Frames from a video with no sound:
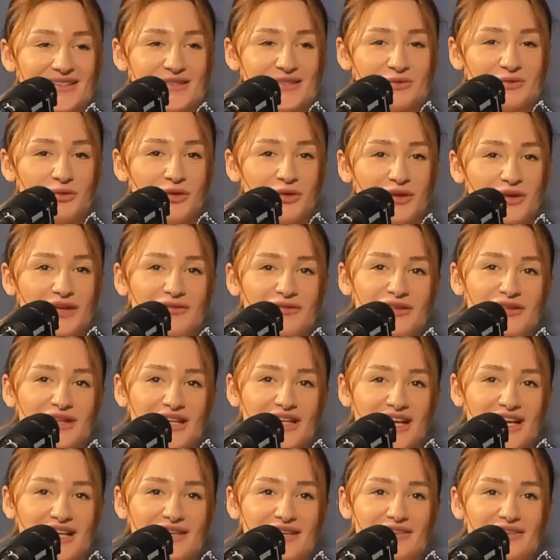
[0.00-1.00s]
So what gave you a
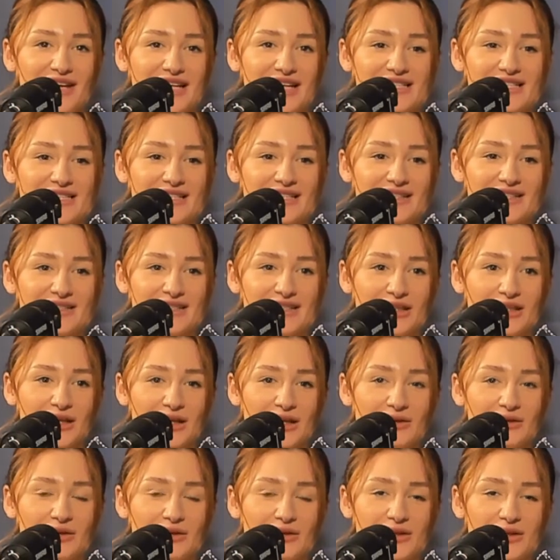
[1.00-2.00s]
kind of idea to
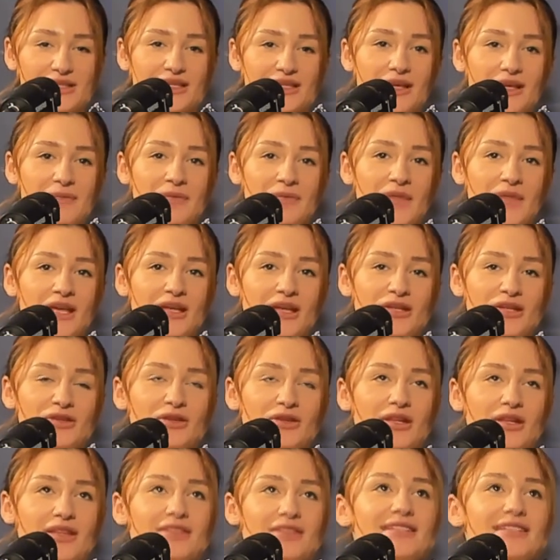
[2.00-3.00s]
go? Because
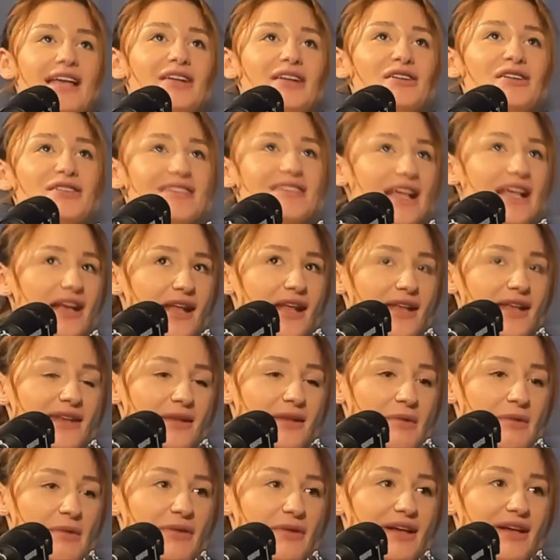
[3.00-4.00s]
tell
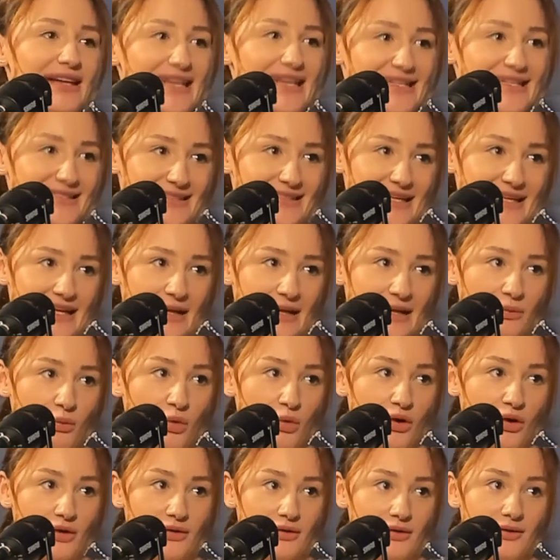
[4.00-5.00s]
the people that are listening, like
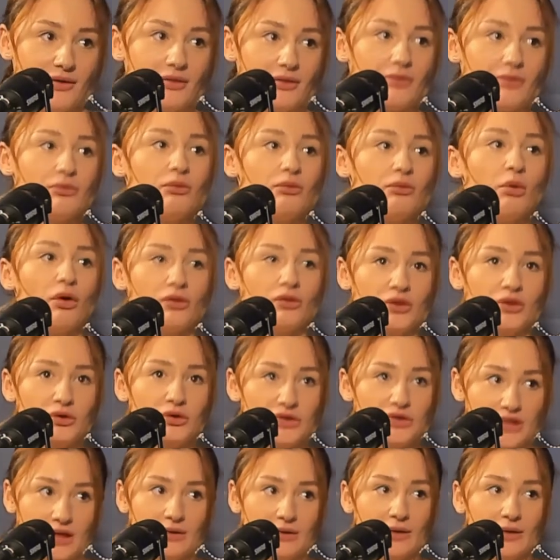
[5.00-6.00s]
what
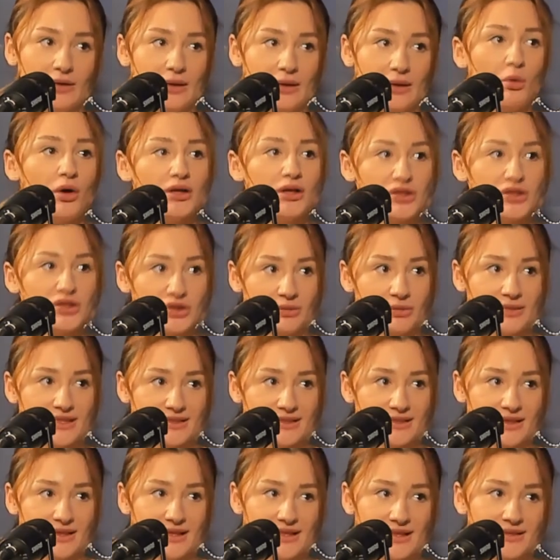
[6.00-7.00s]
you do, like what is your
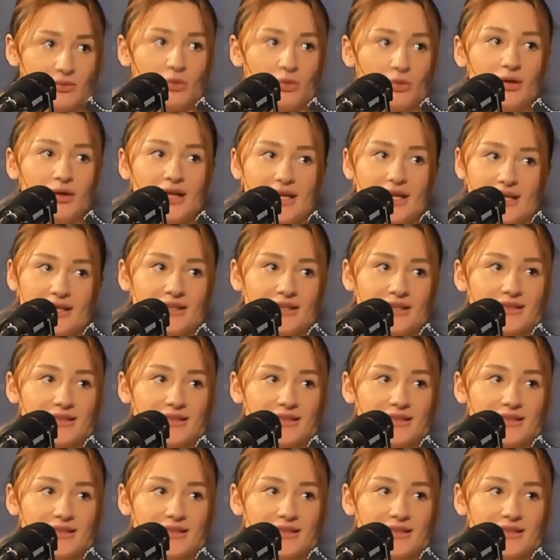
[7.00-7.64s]
business, what it is.